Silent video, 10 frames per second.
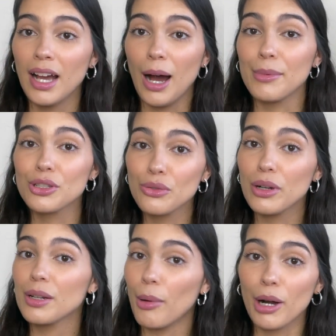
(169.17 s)
I'm gonna do
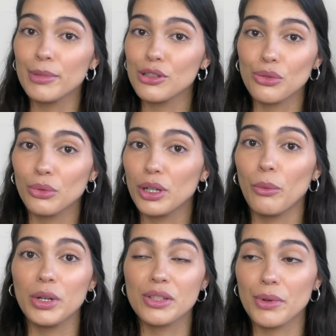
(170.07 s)
an apartment tour
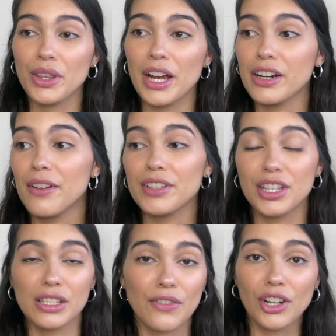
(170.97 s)
once we're there and
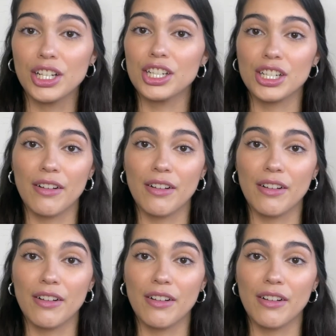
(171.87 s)
everything's furnished and